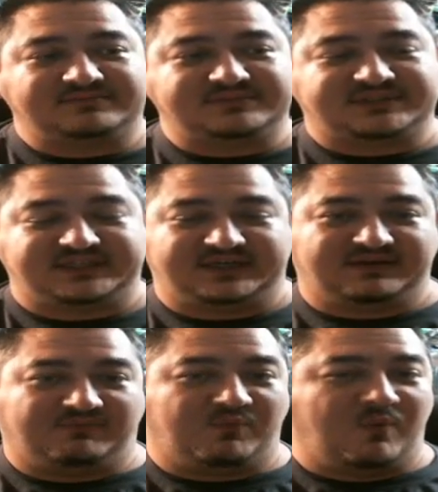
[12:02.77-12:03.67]
see
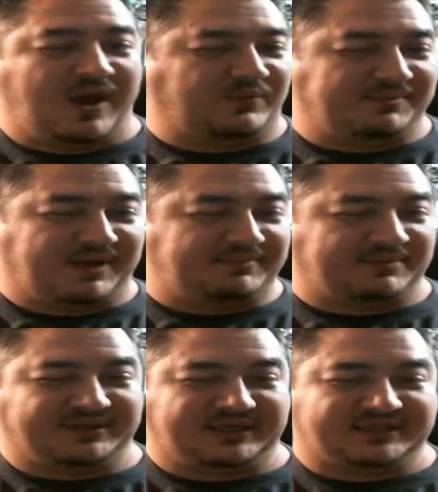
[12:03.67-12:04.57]
when we might be
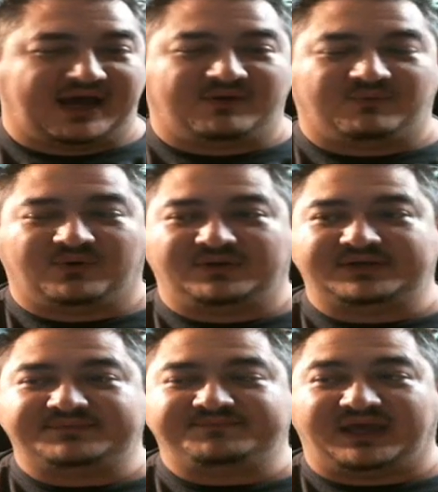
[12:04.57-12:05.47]
able to get that
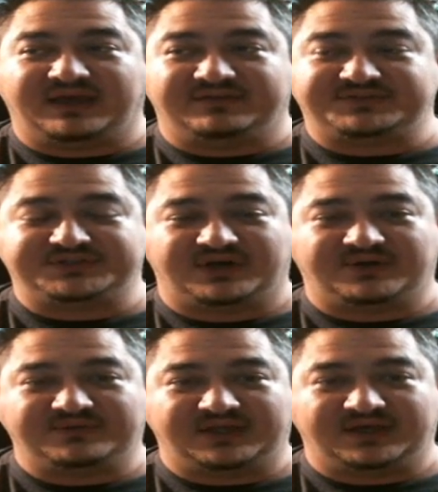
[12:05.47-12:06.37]
rolling. If
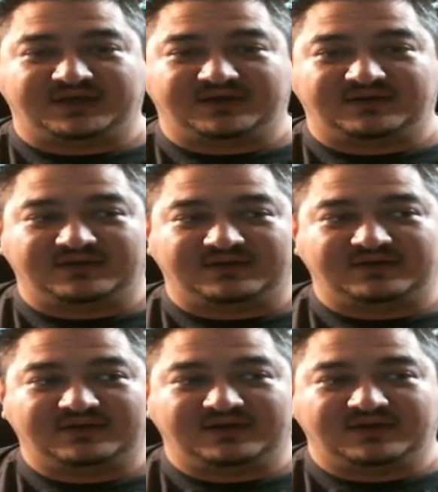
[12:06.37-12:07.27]
so, then
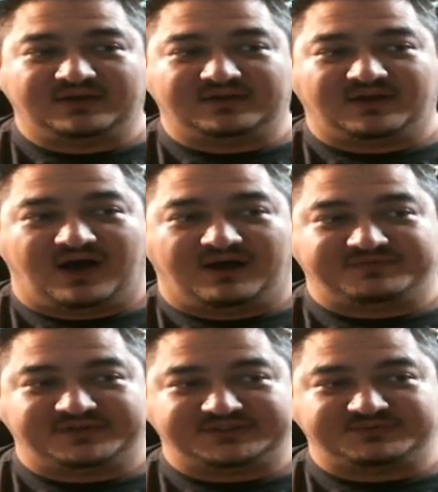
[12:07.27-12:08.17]
the
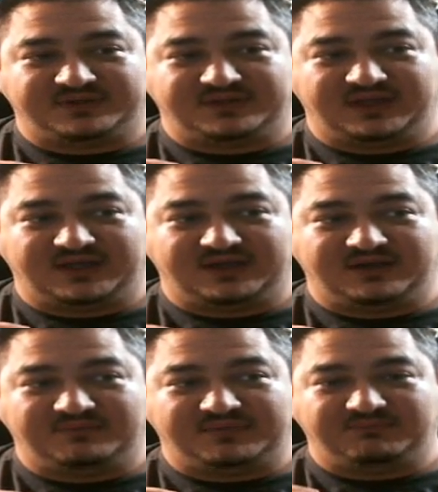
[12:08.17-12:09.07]
office will
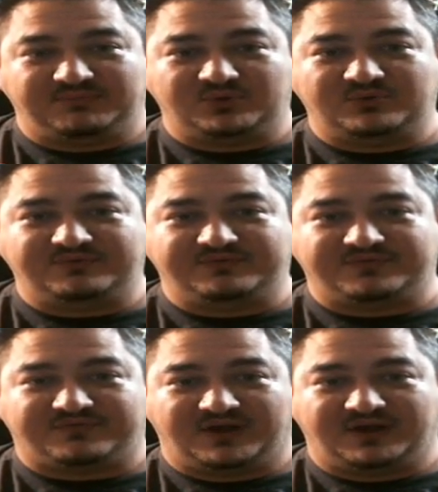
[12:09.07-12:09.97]
then be moved
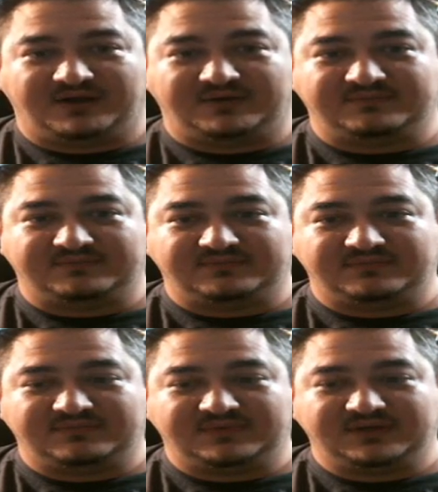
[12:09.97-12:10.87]
from
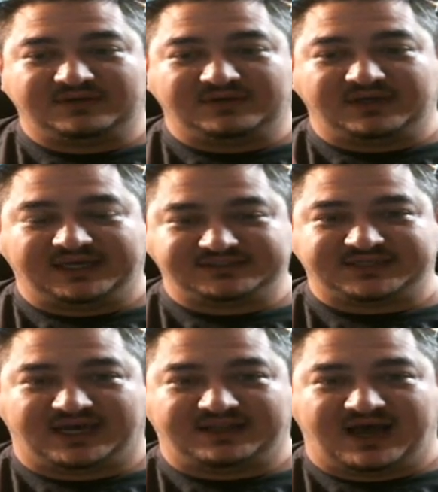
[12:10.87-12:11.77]

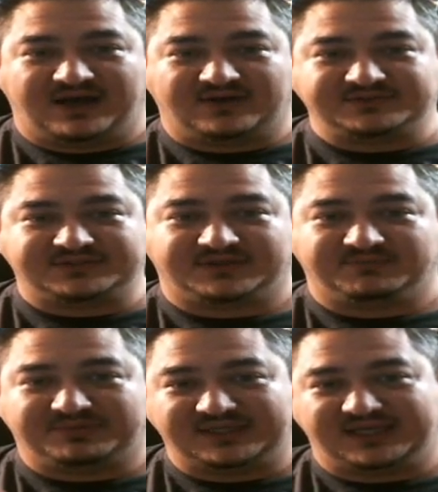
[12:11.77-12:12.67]
inside the house to
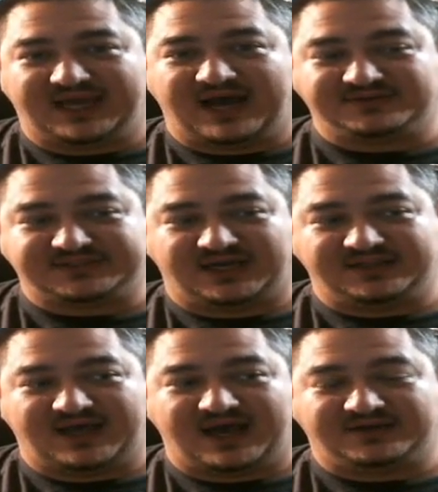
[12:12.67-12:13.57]
completely outside
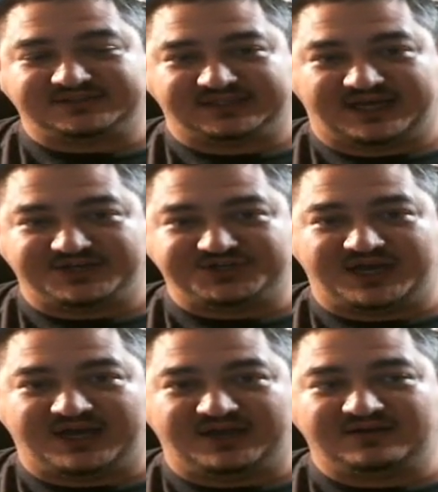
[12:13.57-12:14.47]
the house in that
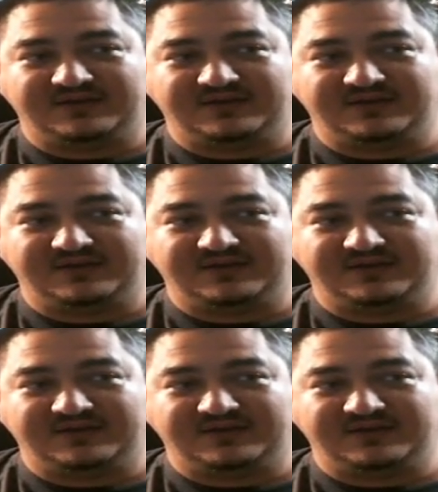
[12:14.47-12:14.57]
shed,